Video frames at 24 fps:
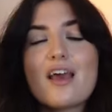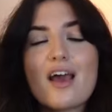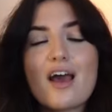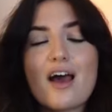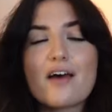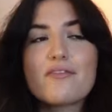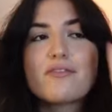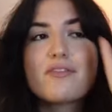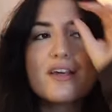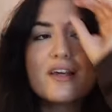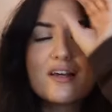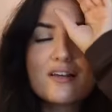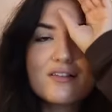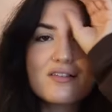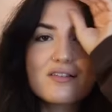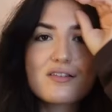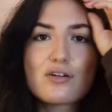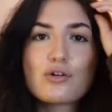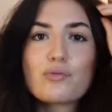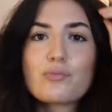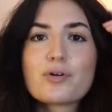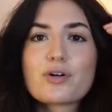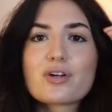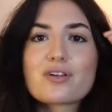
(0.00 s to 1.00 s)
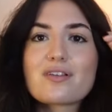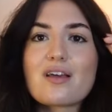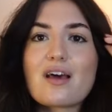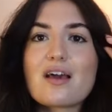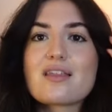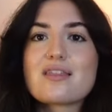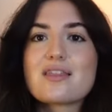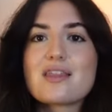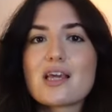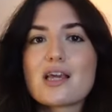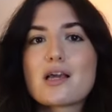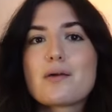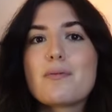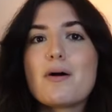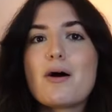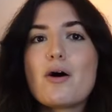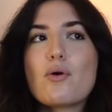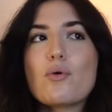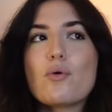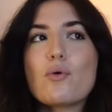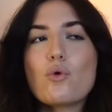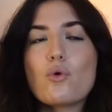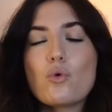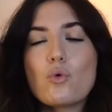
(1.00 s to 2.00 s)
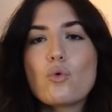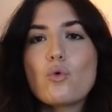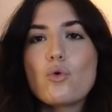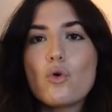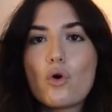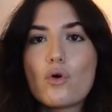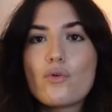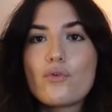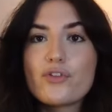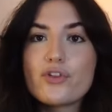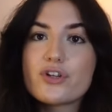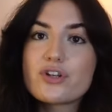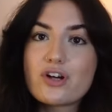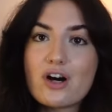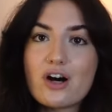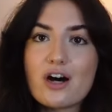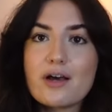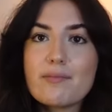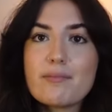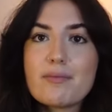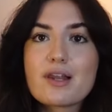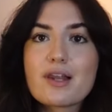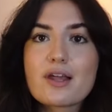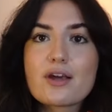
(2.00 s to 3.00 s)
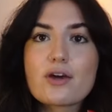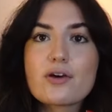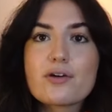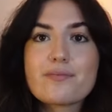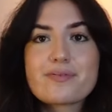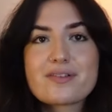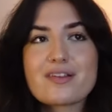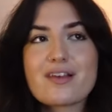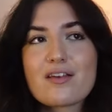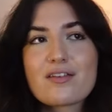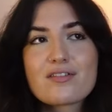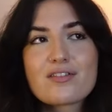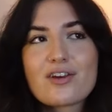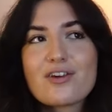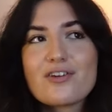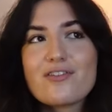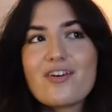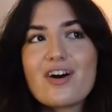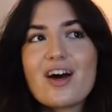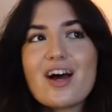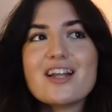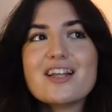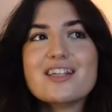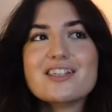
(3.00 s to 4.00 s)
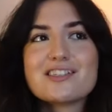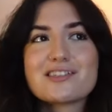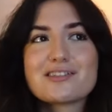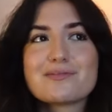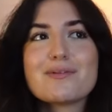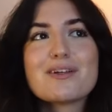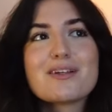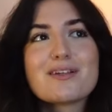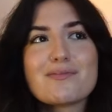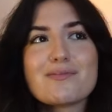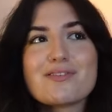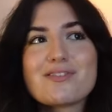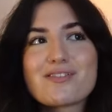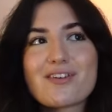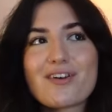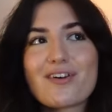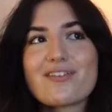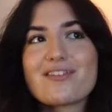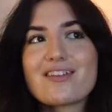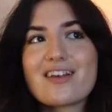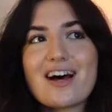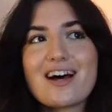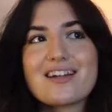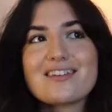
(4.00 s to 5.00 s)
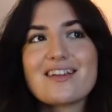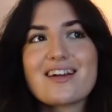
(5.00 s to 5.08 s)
and they are still books that I think about all of the time and like obsess over and it just makes me so sad